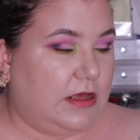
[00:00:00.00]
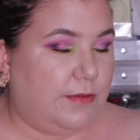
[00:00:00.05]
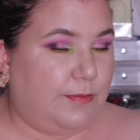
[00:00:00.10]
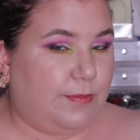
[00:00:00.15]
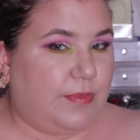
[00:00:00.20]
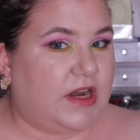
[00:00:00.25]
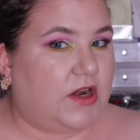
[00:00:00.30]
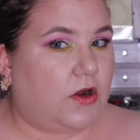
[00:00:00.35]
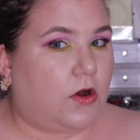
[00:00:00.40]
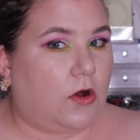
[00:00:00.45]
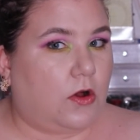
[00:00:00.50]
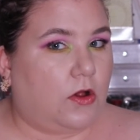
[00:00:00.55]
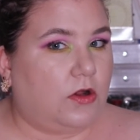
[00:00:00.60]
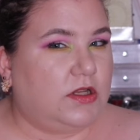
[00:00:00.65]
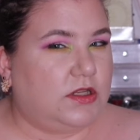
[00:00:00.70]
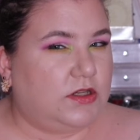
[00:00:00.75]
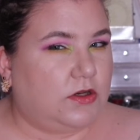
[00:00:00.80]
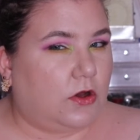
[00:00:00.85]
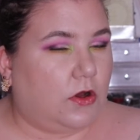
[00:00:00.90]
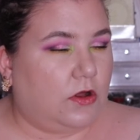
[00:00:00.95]
But all
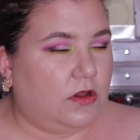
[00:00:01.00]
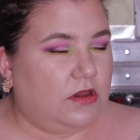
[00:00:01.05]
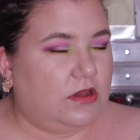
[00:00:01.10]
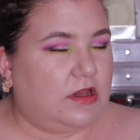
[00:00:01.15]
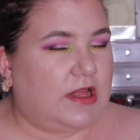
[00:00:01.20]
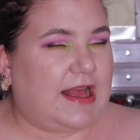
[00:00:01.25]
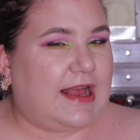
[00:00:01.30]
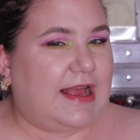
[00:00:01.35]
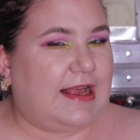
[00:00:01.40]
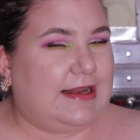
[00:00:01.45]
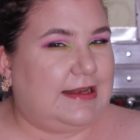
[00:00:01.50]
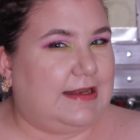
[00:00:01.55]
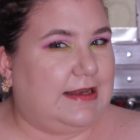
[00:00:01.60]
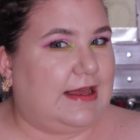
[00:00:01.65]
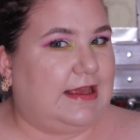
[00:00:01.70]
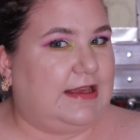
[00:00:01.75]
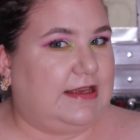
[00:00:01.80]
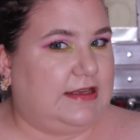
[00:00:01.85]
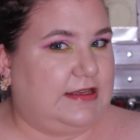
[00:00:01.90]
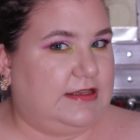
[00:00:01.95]
in all, I
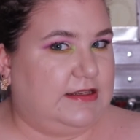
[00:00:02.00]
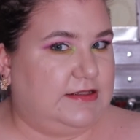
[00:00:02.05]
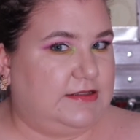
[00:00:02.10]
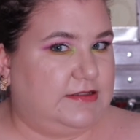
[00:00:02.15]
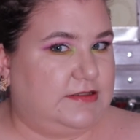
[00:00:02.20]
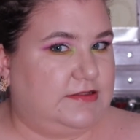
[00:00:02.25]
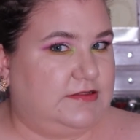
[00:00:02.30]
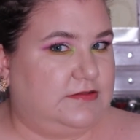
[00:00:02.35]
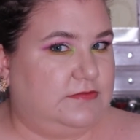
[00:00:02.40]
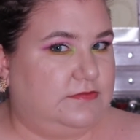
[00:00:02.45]
like it.